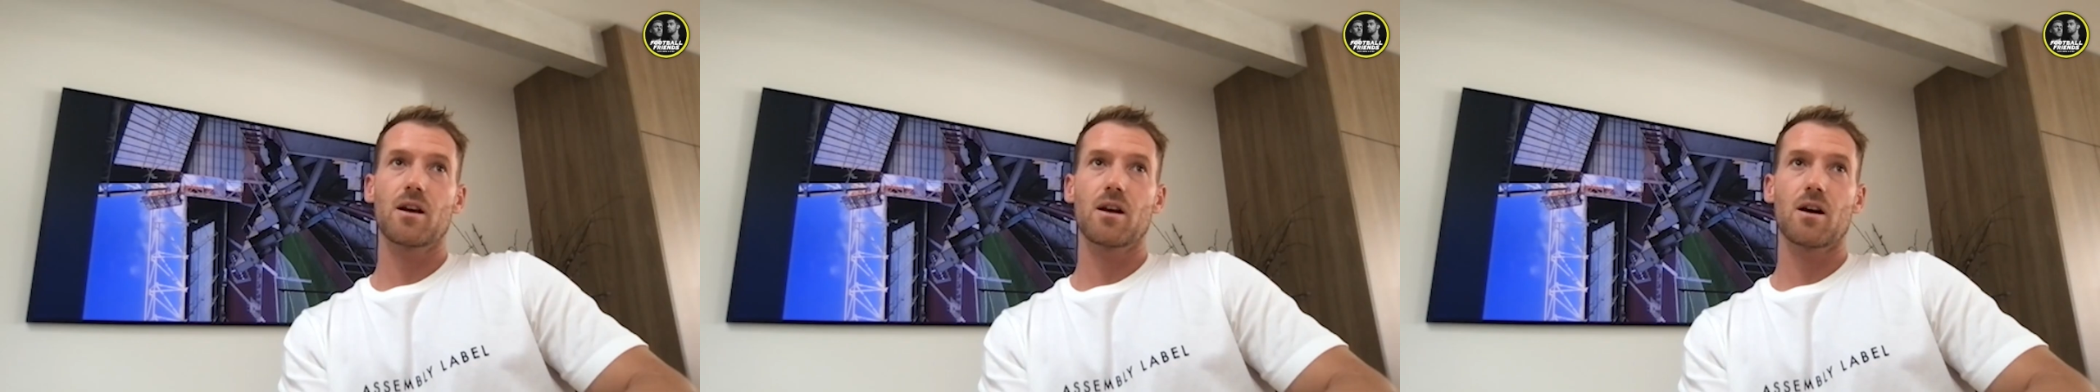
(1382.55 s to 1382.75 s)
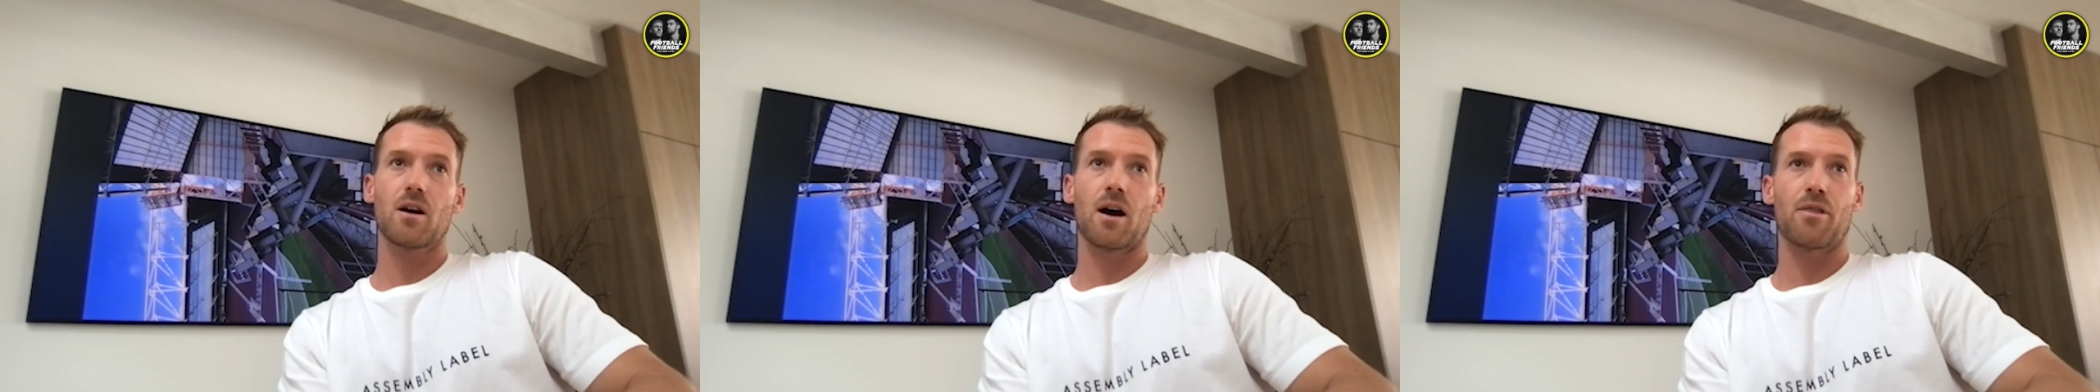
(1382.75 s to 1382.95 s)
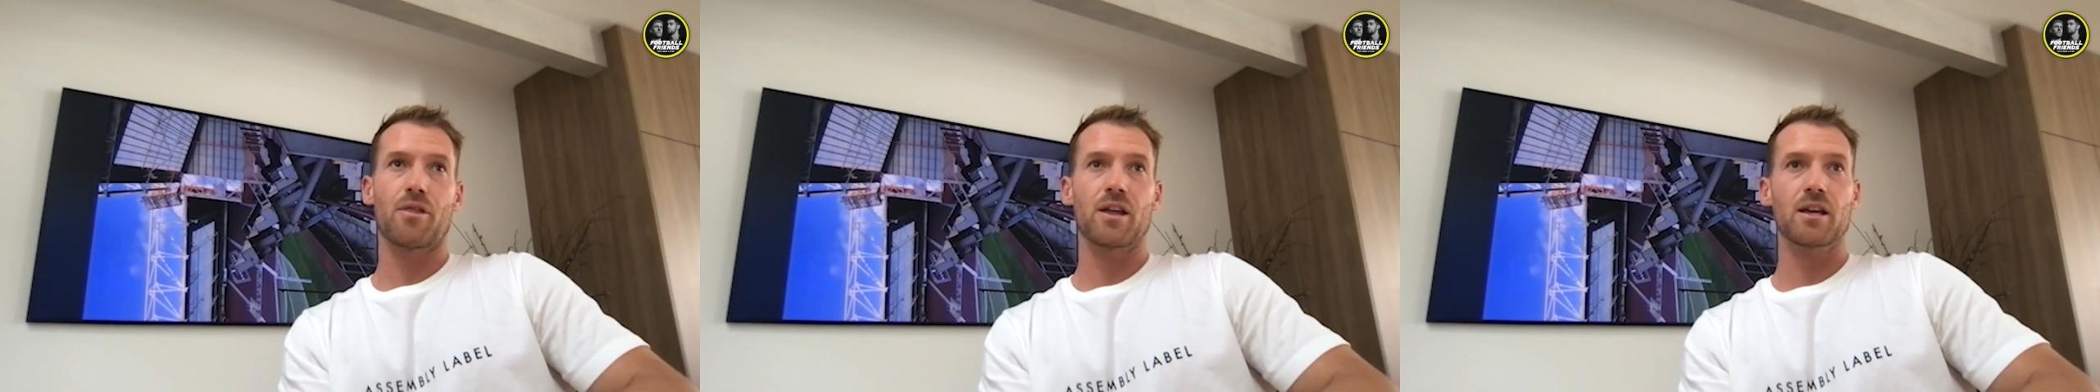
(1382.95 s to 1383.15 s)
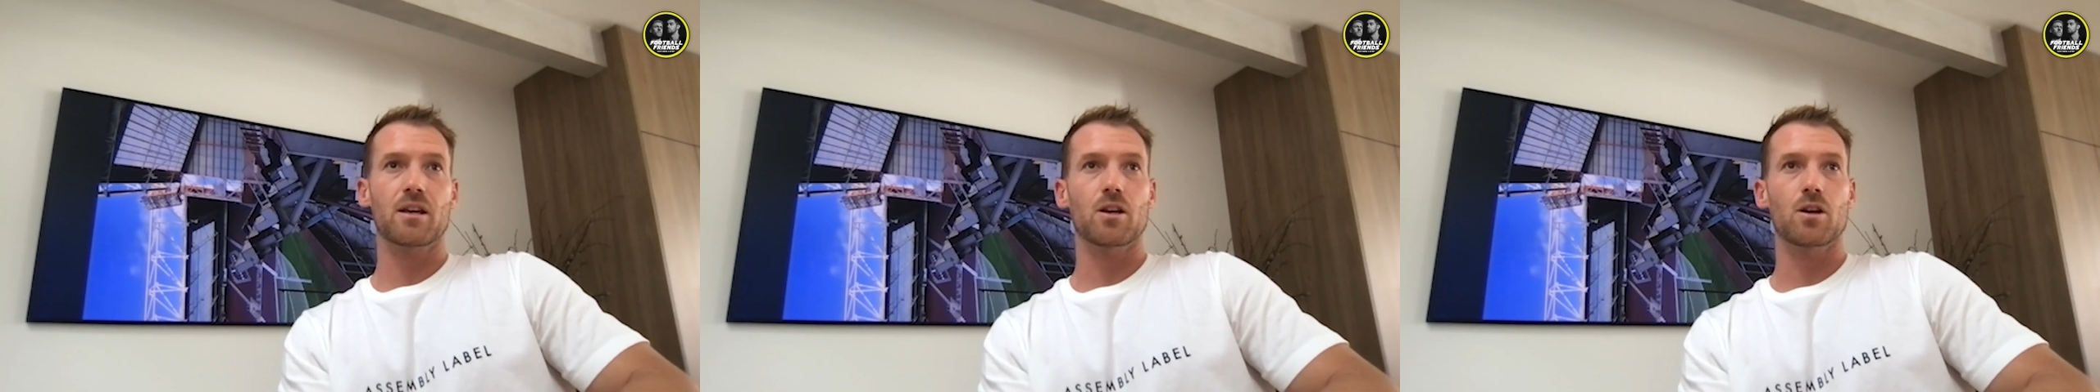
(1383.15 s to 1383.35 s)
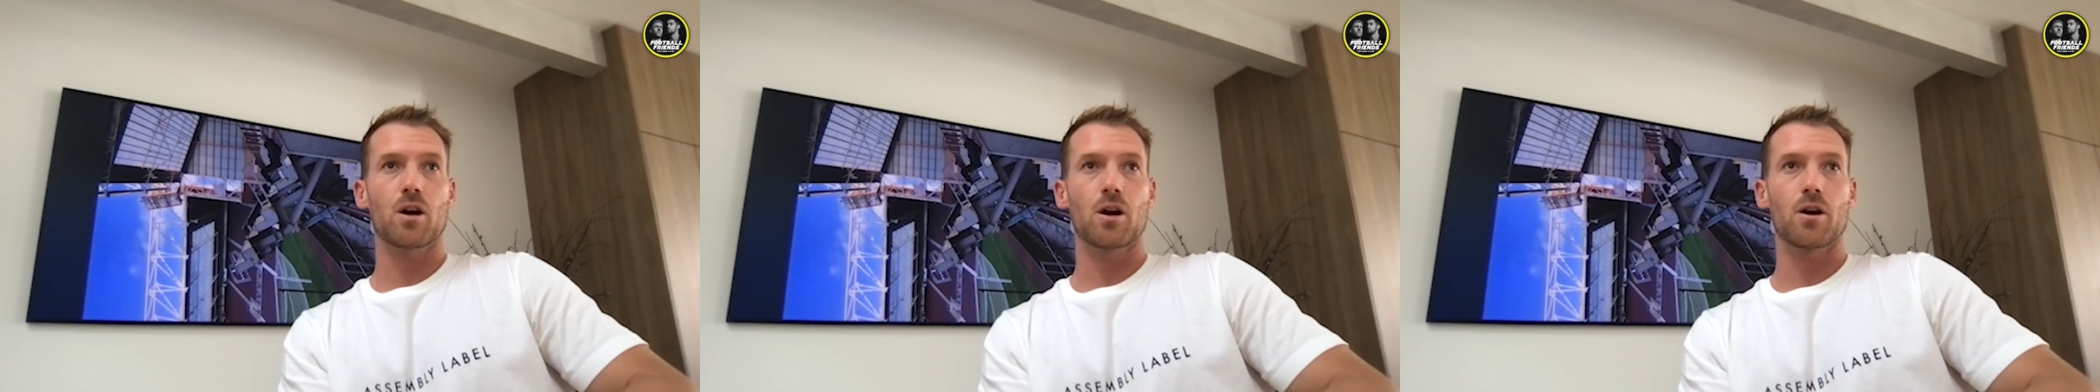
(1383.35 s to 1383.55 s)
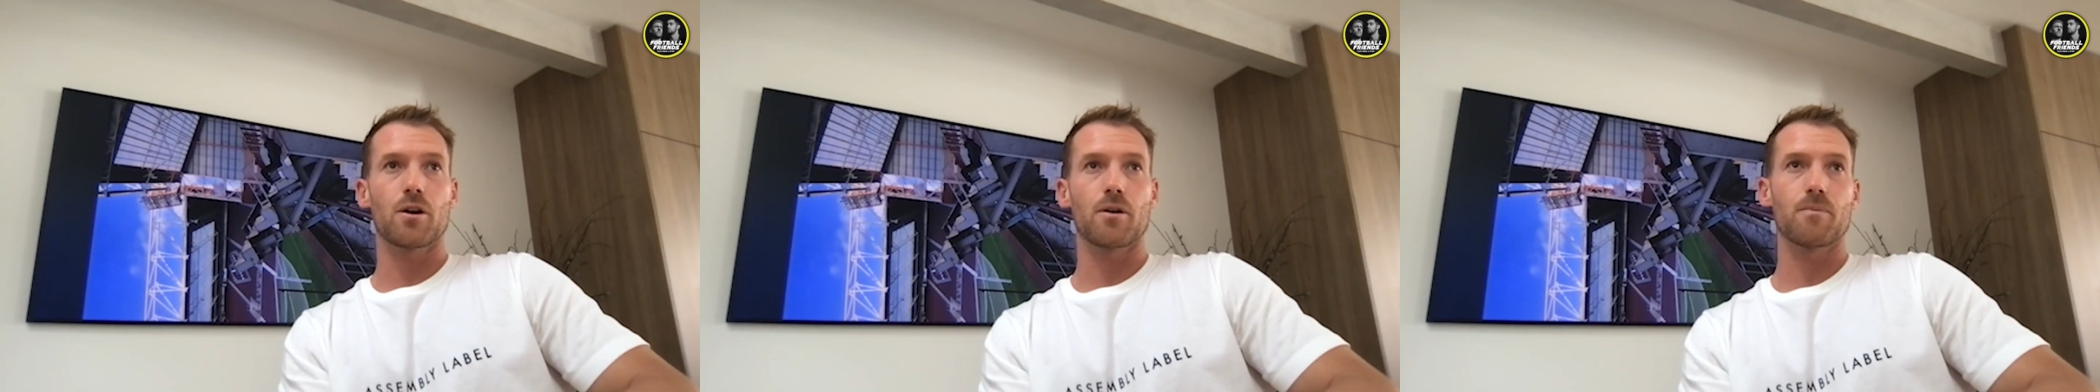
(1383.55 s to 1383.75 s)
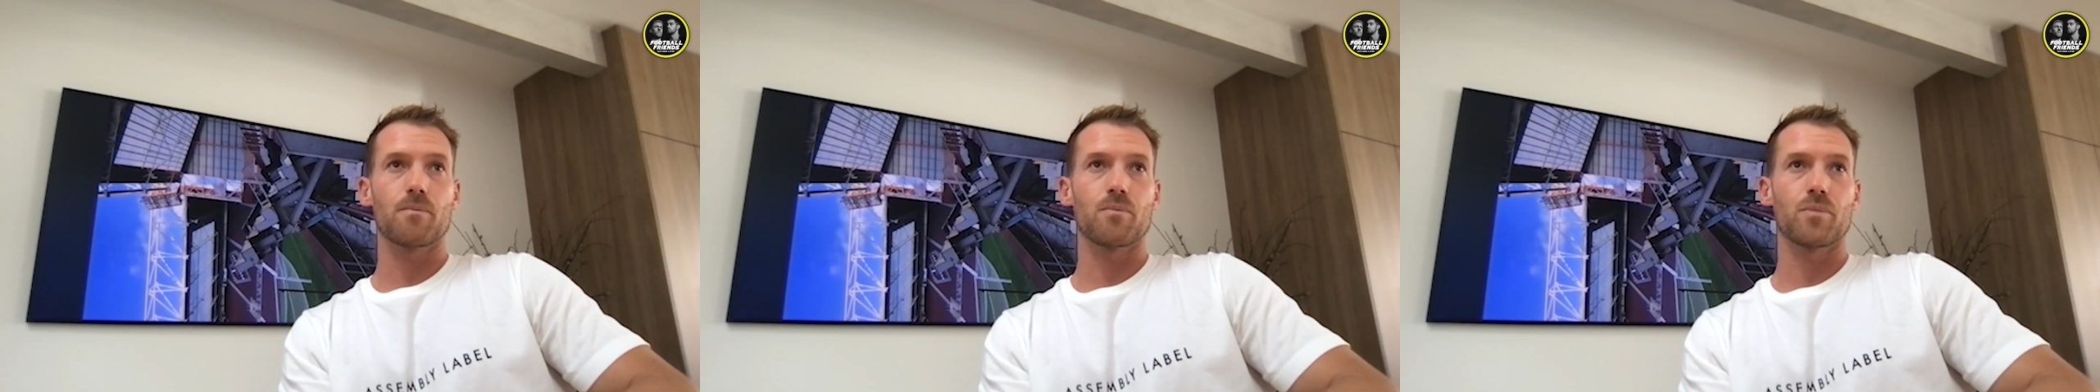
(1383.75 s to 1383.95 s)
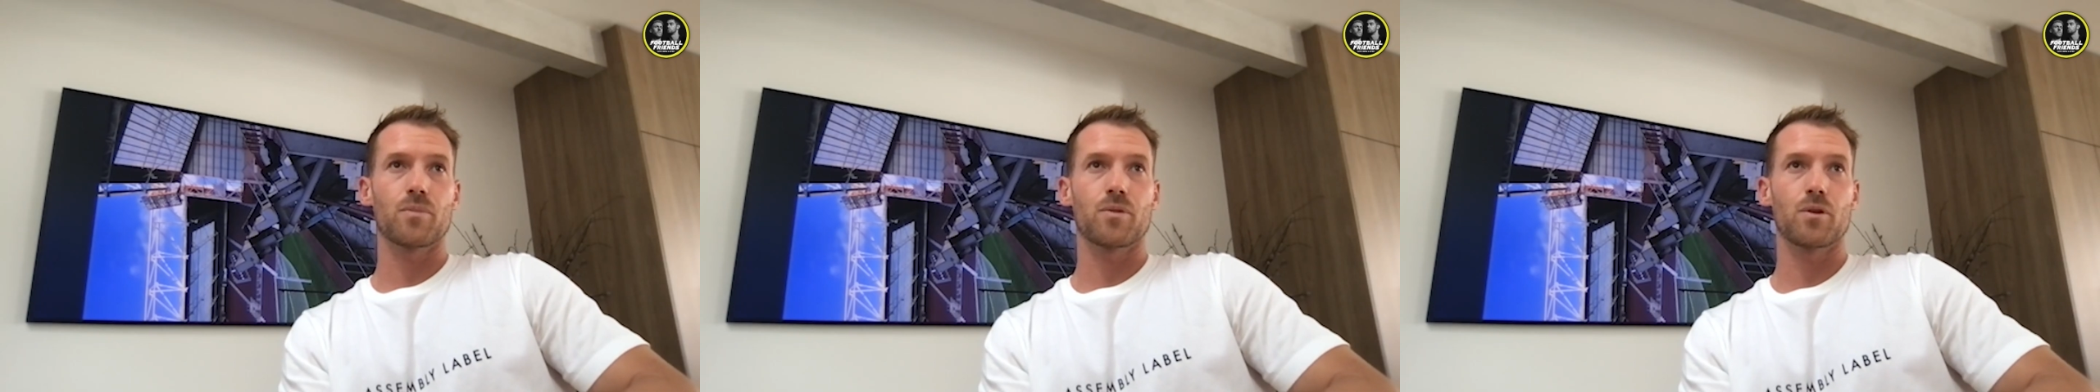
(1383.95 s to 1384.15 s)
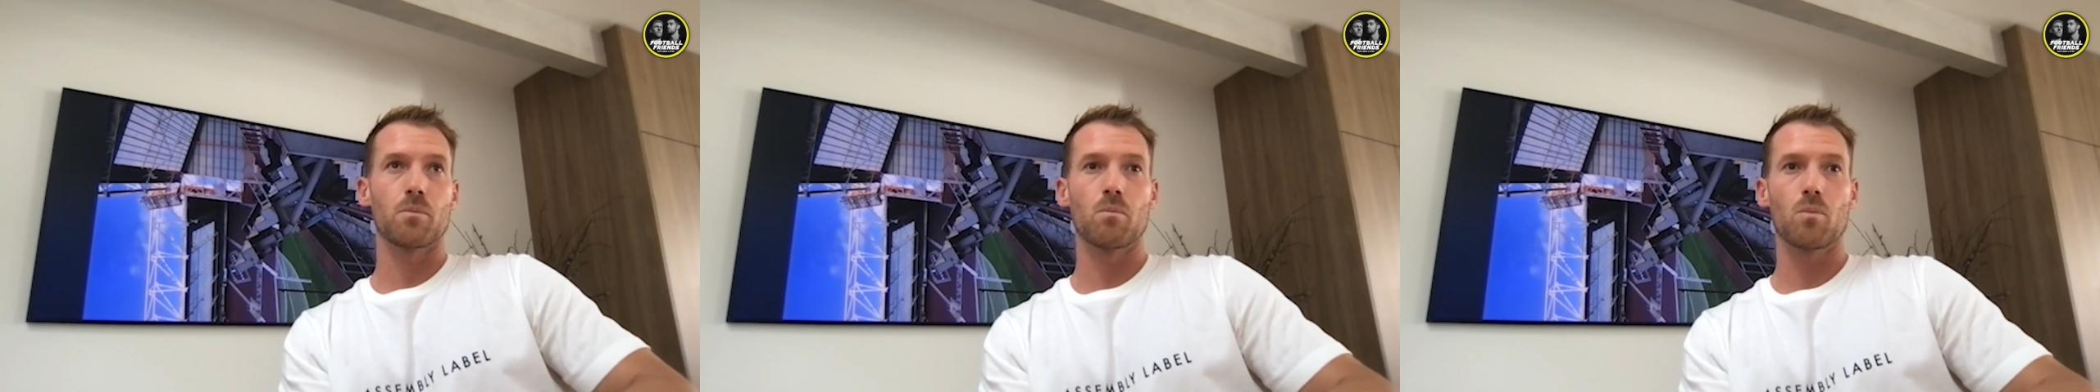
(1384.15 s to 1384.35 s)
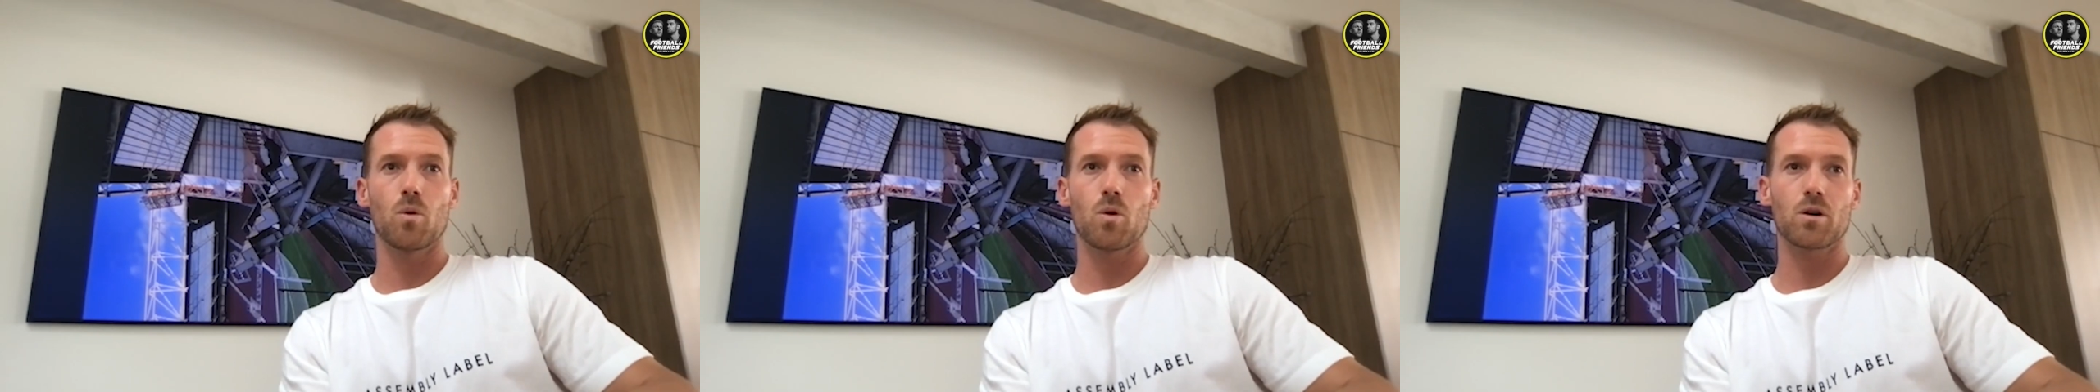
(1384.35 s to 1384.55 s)
I think the
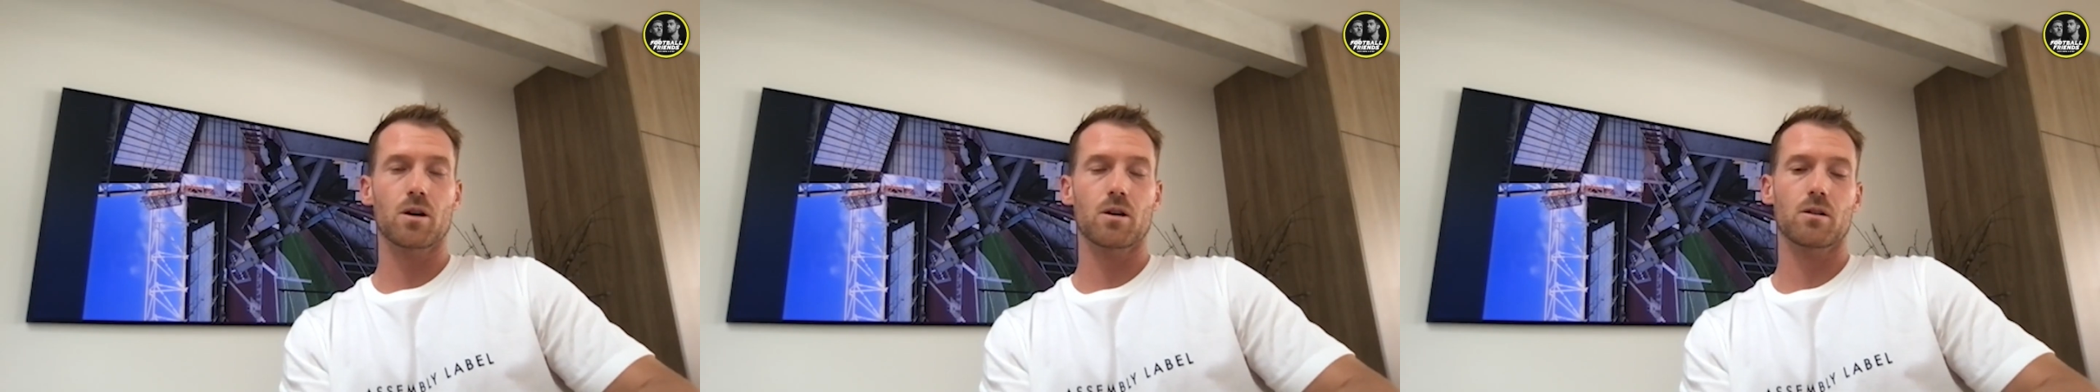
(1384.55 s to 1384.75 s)
more